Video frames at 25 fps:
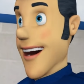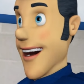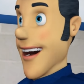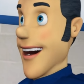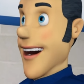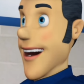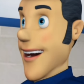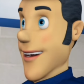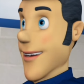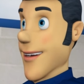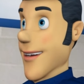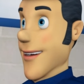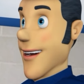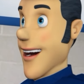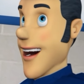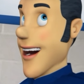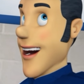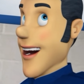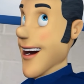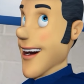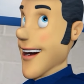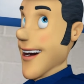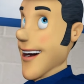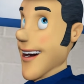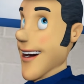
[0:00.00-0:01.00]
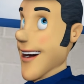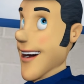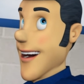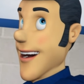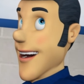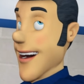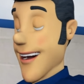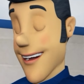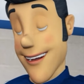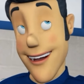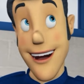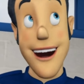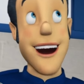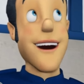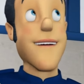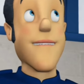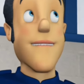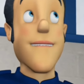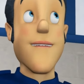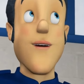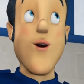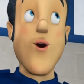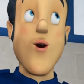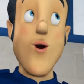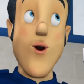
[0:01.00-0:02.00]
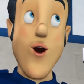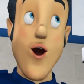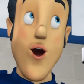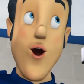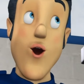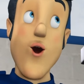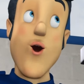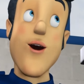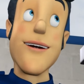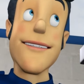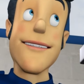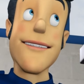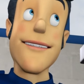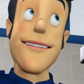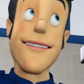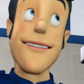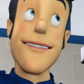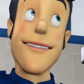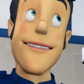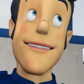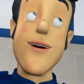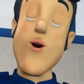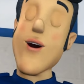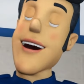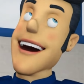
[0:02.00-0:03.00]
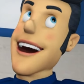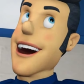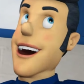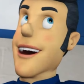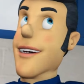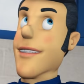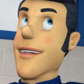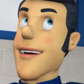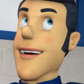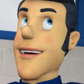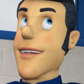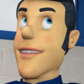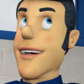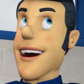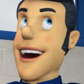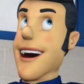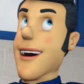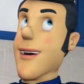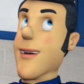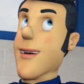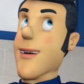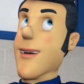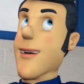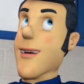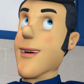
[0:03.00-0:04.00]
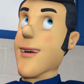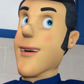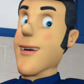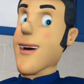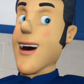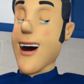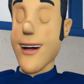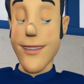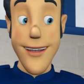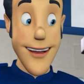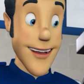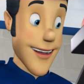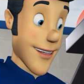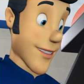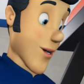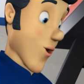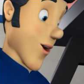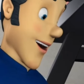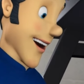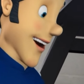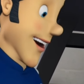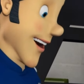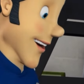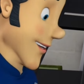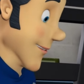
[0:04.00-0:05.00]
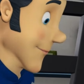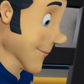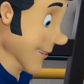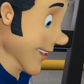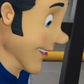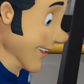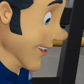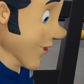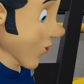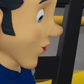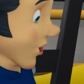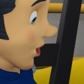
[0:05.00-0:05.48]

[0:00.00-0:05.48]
uh, left to loose, right to tight, and it will be